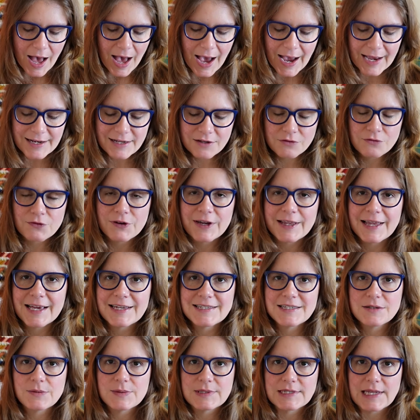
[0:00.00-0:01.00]
I didn't
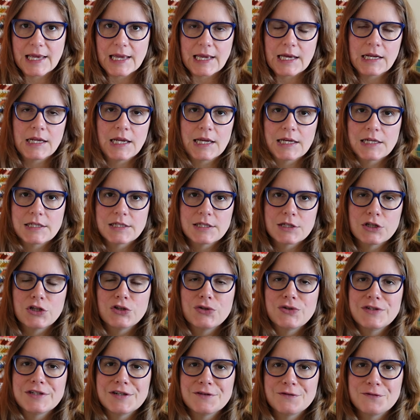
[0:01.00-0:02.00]
realize it was like an
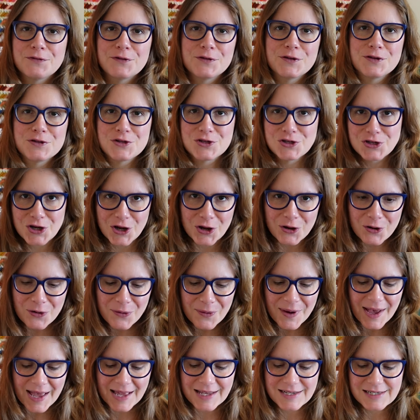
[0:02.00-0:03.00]
exclusive for the
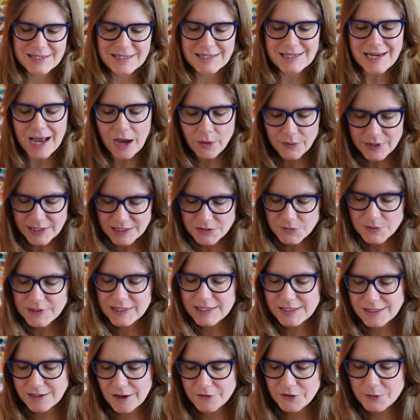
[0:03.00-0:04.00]
show and now it's
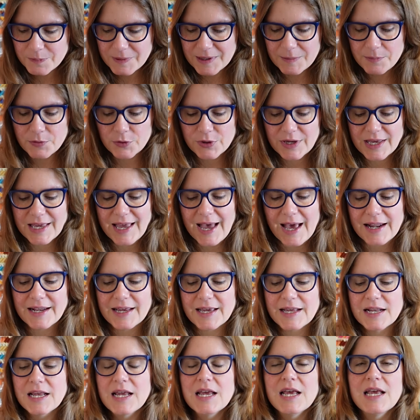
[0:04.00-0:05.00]
released, other people can get
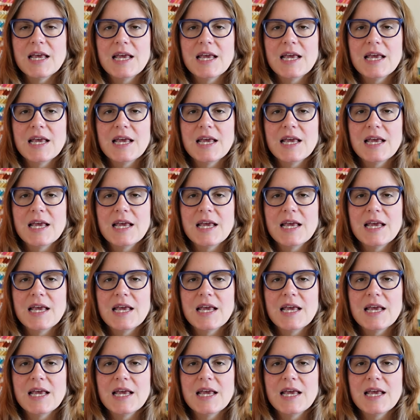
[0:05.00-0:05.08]
it.